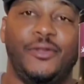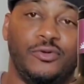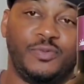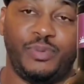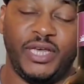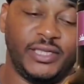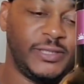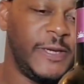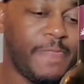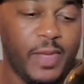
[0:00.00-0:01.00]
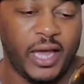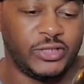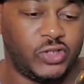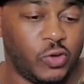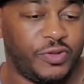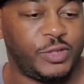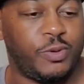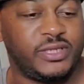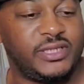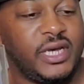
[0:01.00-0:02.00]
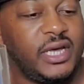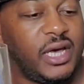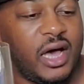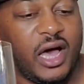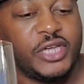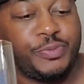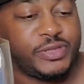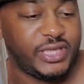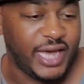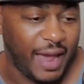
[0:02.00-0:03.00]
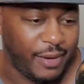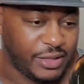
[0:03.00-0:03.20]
in those blends. And so this one's 100% Cabernet